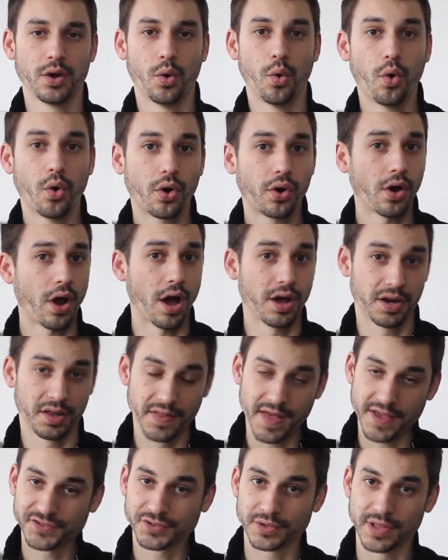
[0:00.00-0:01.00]
or on a
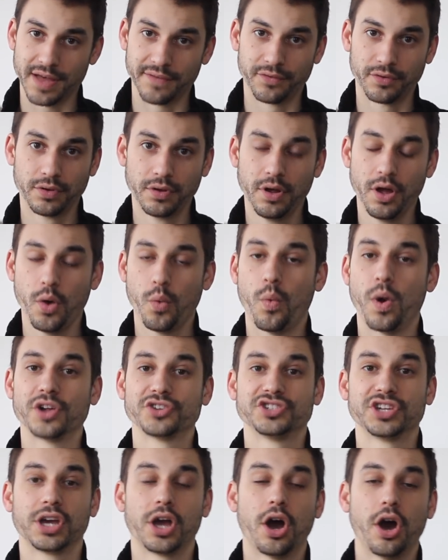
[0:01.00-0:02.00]
lesser level,
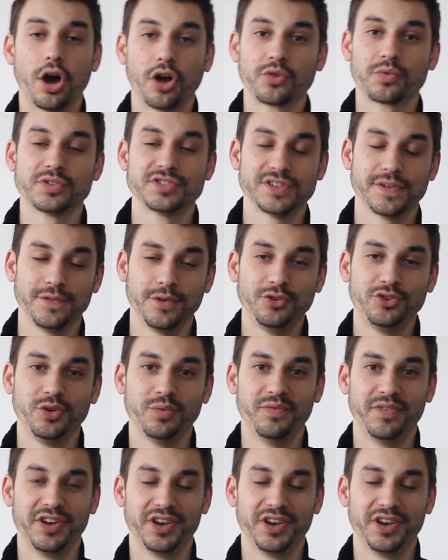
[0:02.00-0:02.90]
watching hundreds of YouTube